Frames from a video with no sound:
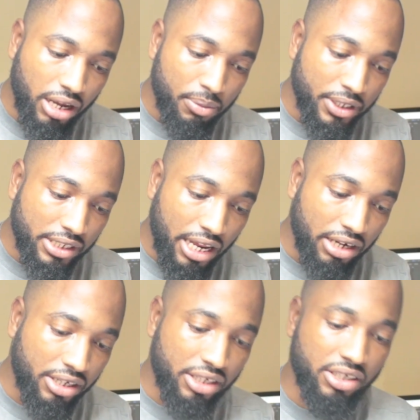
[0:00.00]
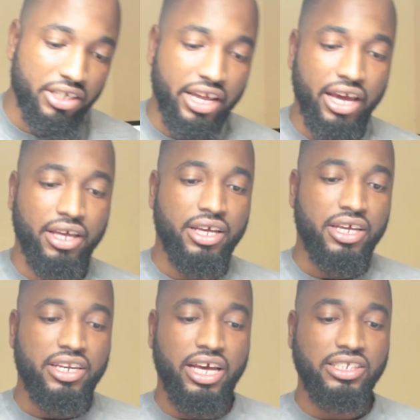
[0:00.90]
baseline looking good there.
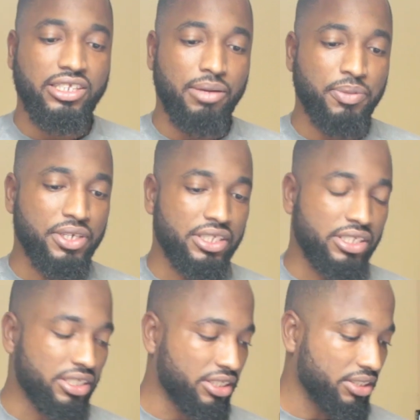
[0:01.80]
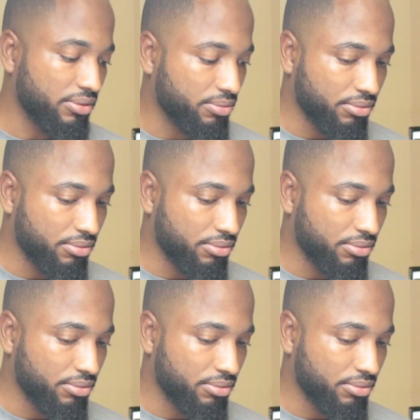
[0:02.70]
Next up, you need to